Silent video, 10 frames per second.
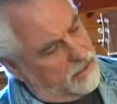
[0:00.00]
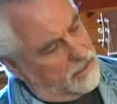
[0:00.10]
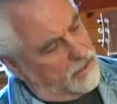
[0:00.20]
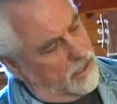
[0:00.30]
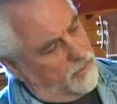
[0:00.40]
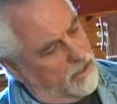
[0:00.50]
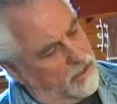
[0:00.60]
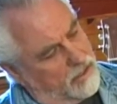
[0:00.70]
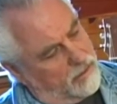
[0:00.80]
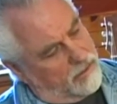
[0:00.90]
I'm
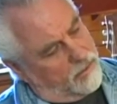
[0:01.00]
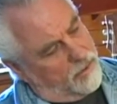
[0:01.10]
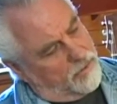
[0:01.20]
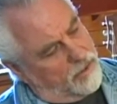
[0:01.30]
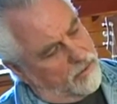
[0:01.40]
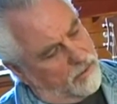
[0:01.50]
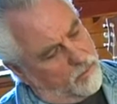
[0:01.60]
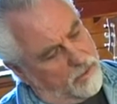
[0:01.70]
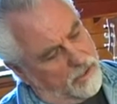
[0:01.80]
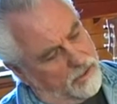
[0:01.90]
making, with the old
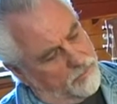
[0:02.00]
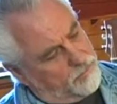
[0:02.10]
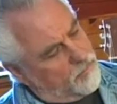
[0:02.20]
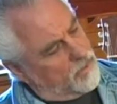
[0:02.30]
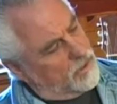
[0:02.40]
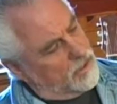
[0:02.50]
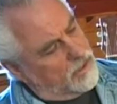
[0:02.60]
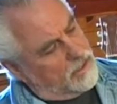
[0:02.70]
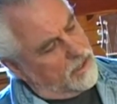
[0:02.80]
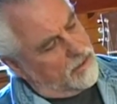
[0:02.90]
wood.
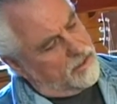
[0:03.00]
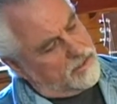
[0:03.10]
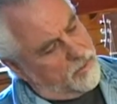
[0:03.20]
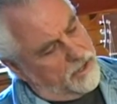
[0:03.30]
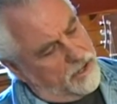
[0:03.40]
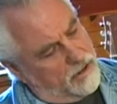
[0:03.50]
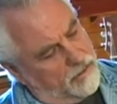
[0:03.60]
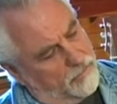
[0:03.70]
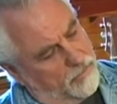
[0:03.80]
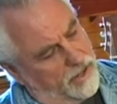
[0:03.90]
Now this one here, the
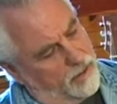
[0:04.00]
flamed